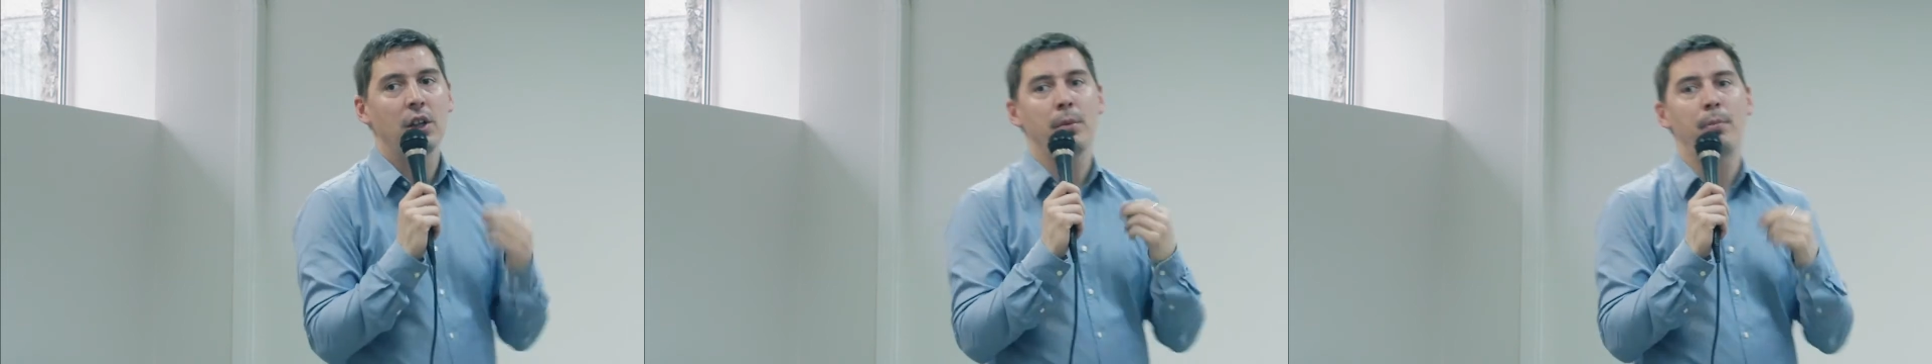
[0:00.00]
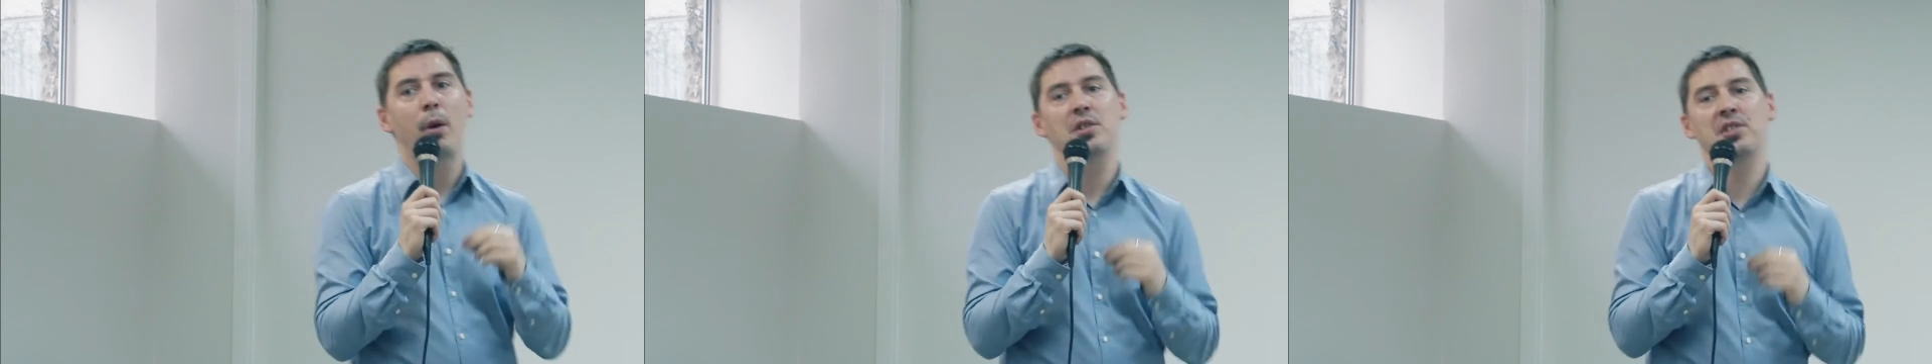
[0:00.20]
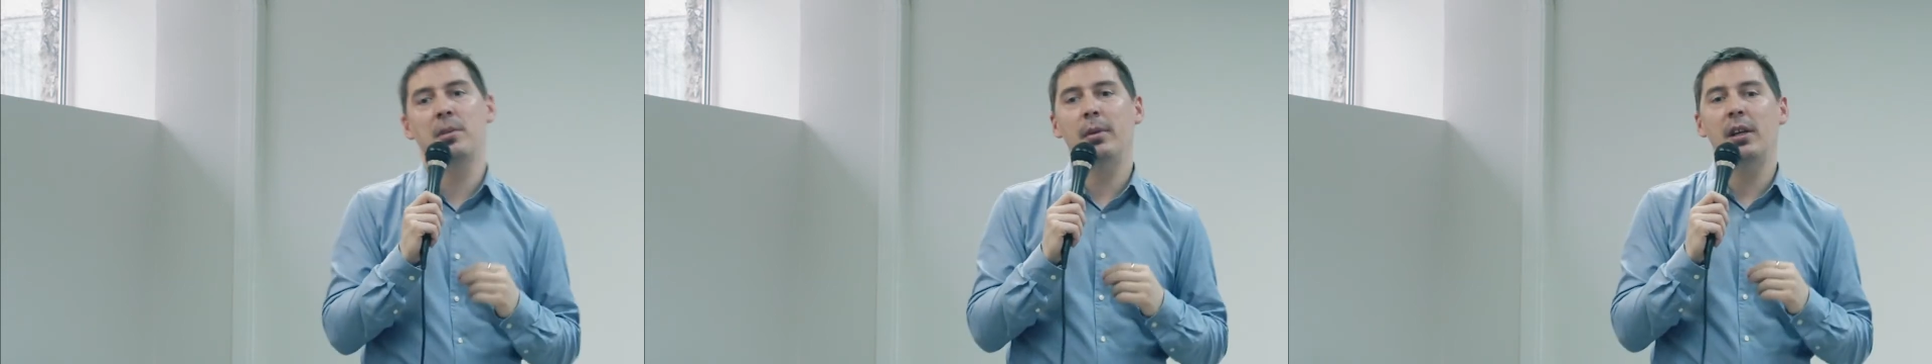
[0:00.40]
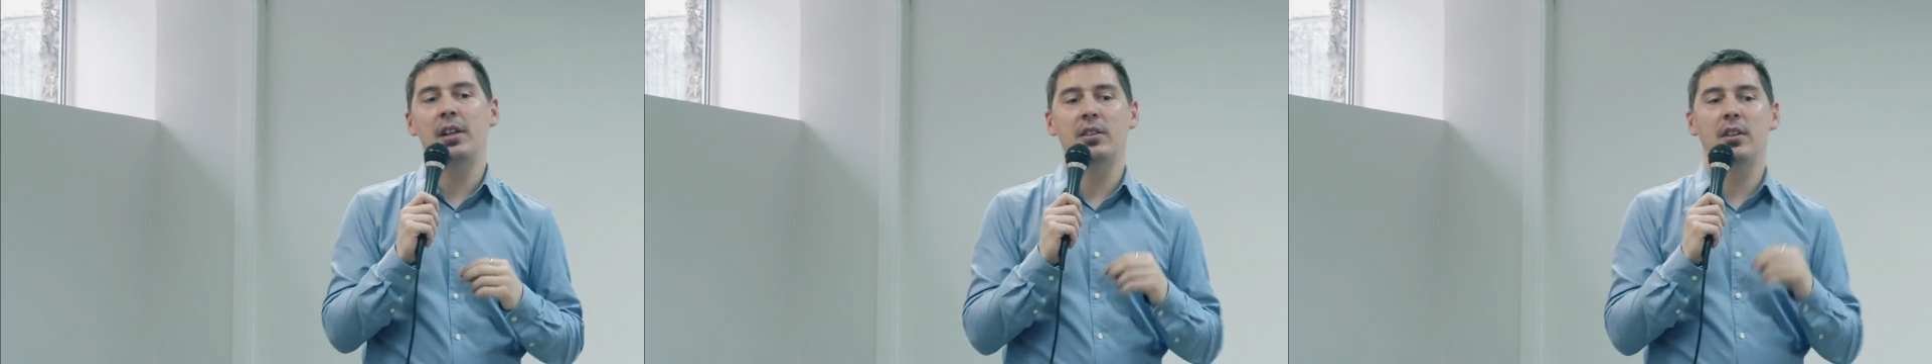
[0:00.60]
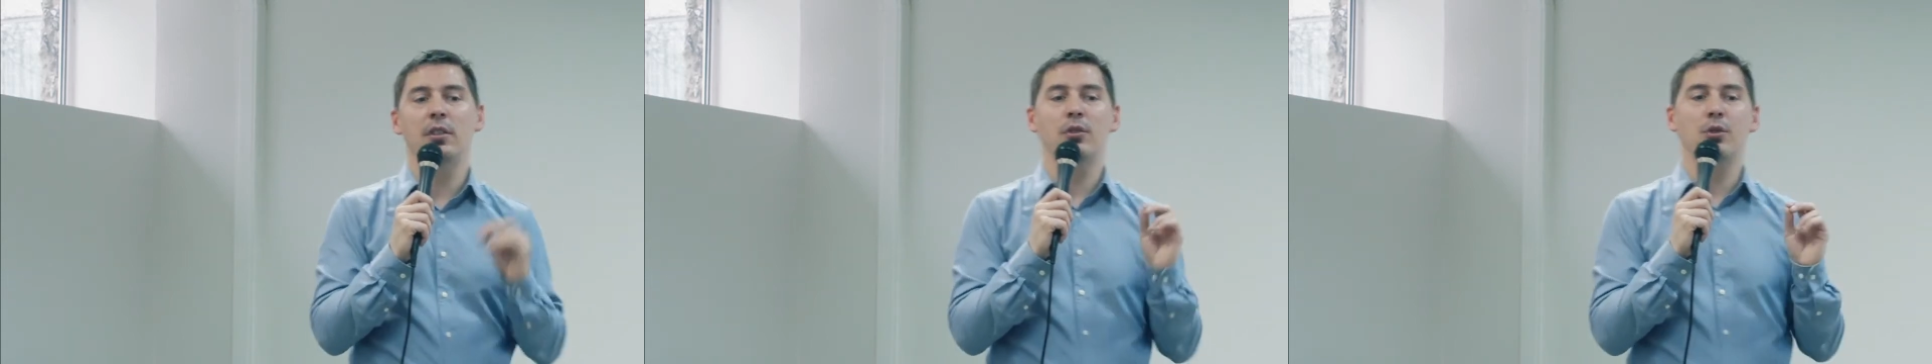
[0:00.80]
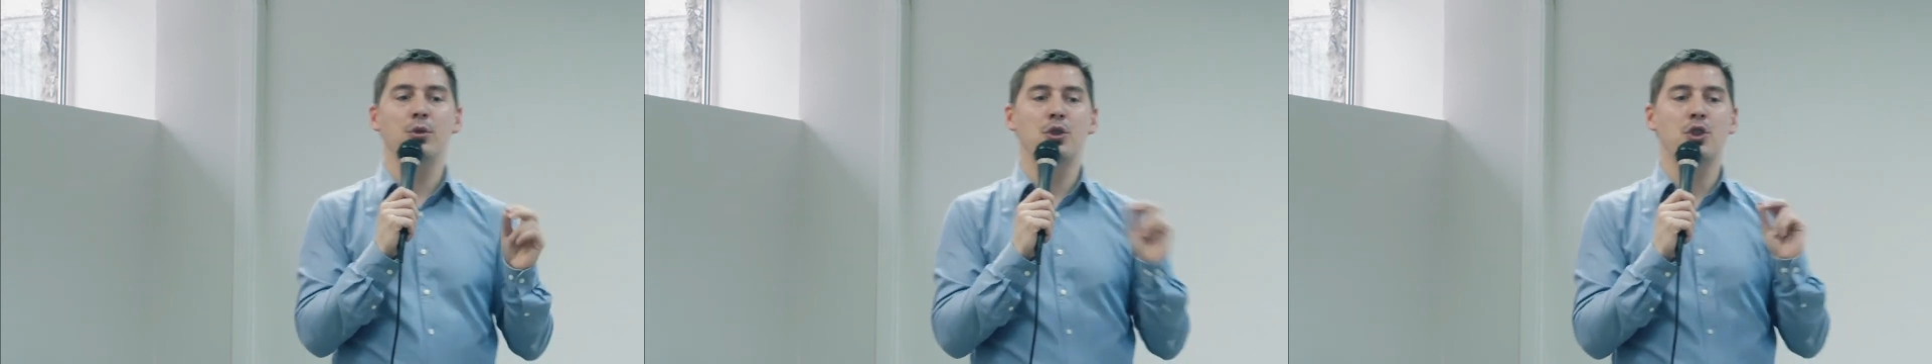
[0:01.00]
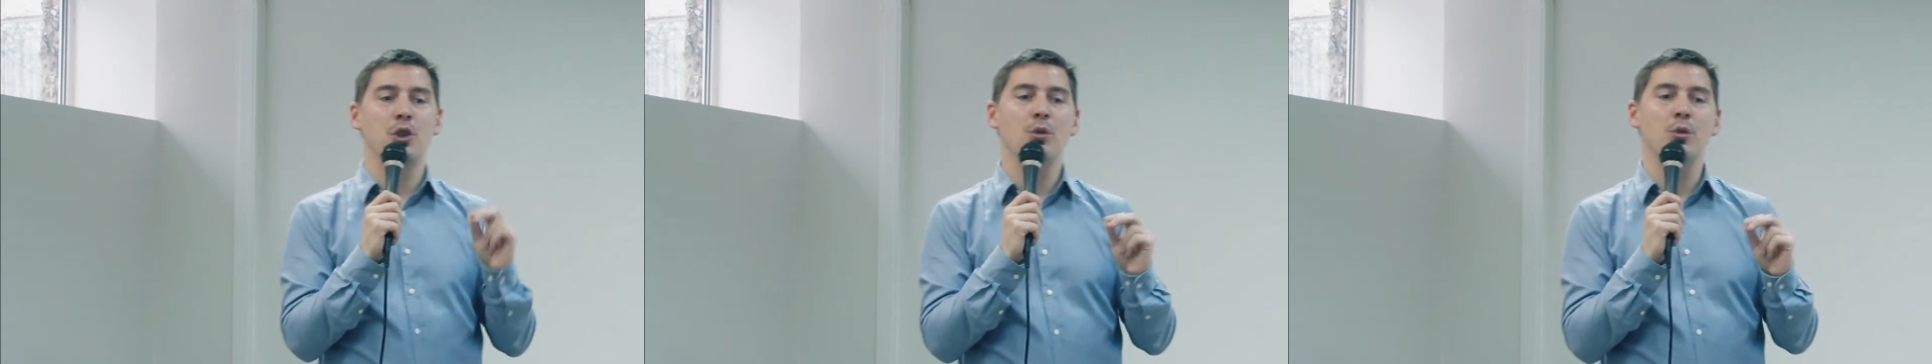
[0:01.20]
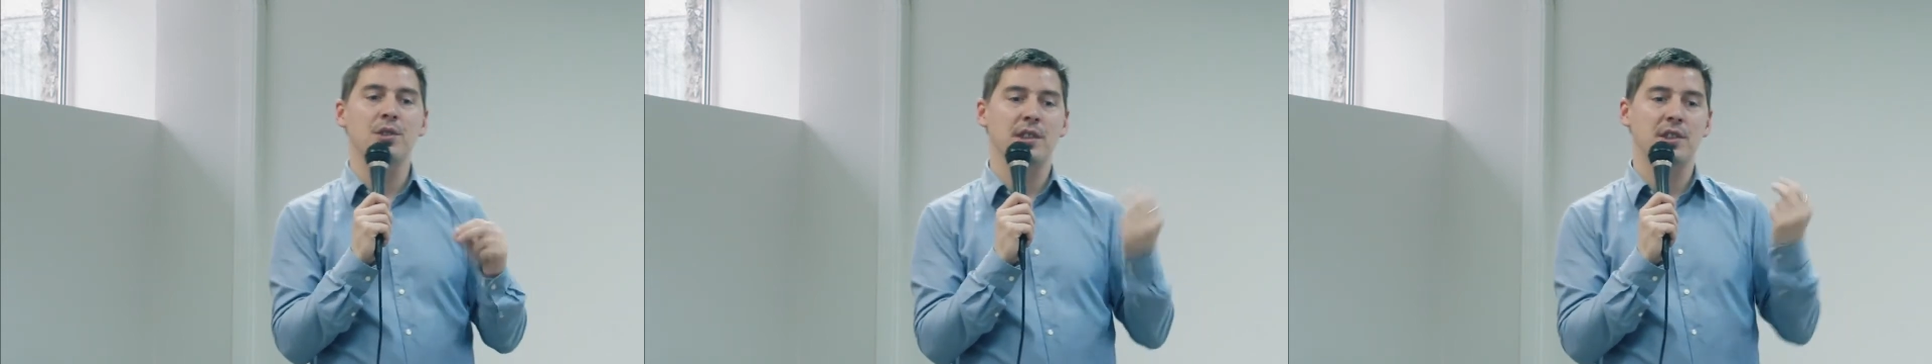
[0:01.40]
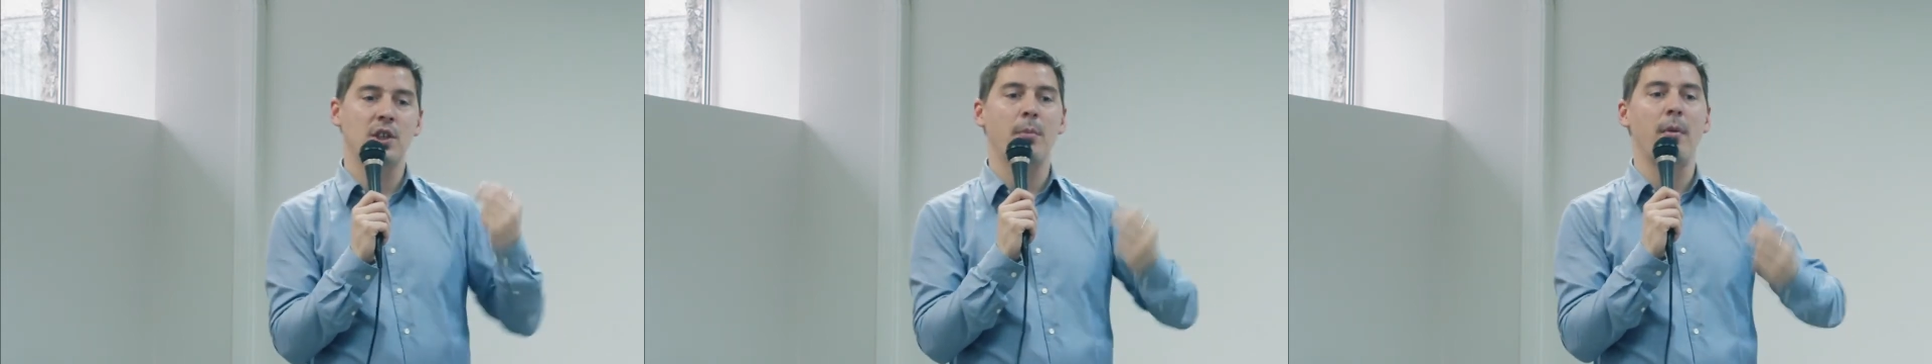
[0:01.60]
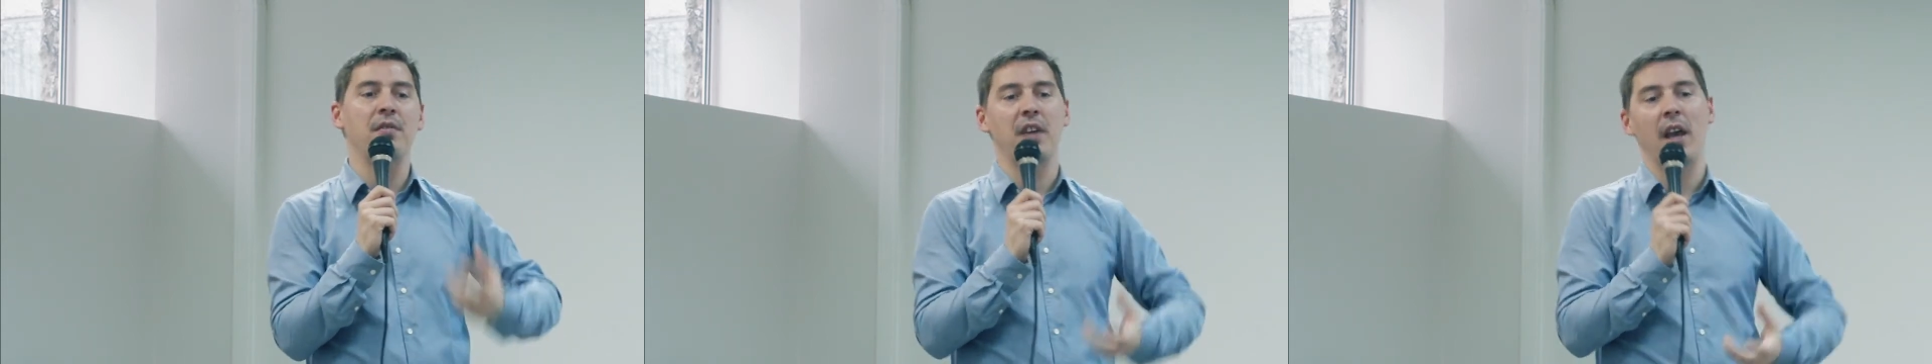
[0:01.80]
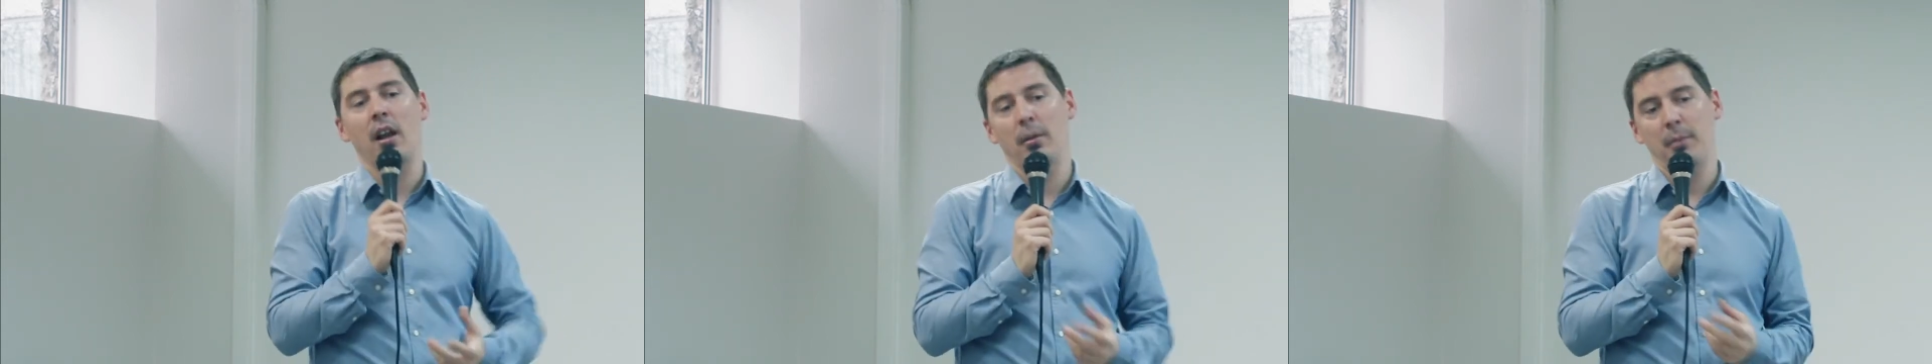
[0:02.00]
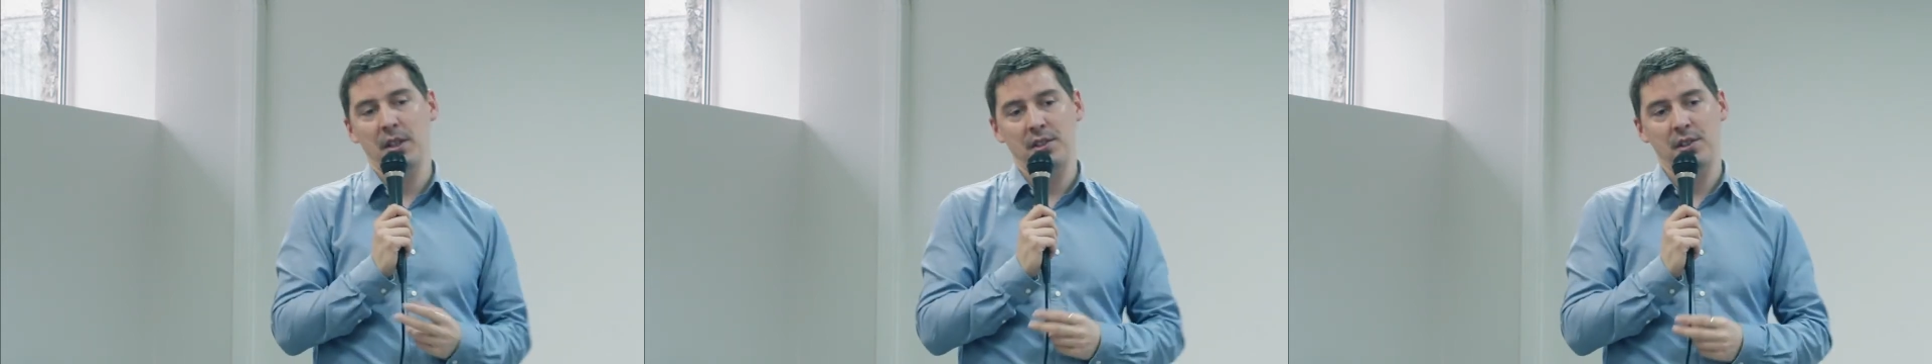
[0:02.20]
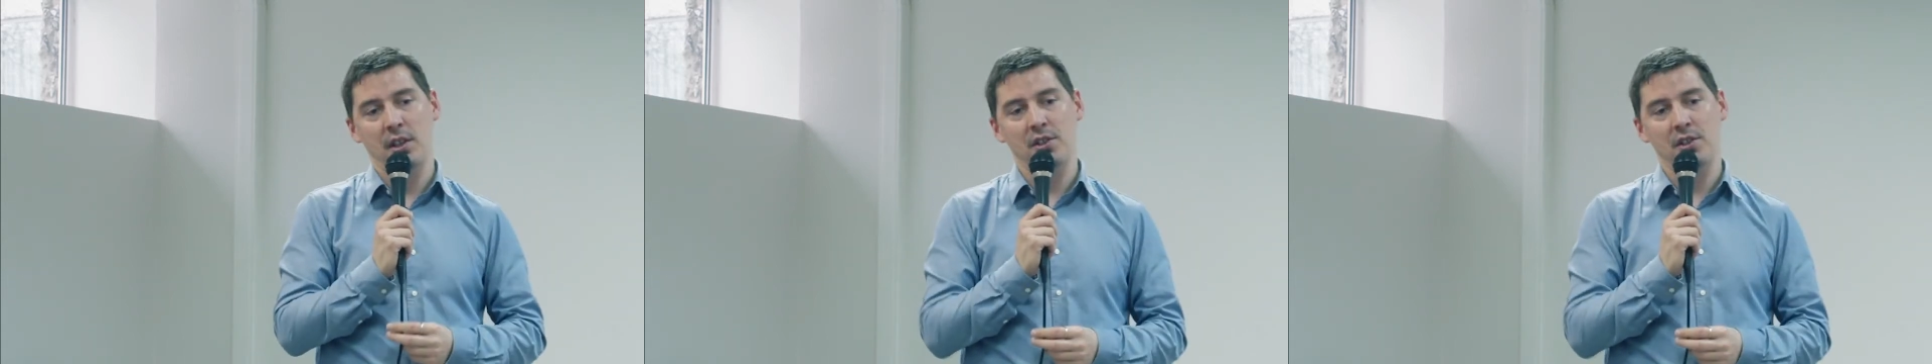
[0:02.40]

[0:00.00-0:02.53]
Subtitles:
the possibility to choose some of the elements.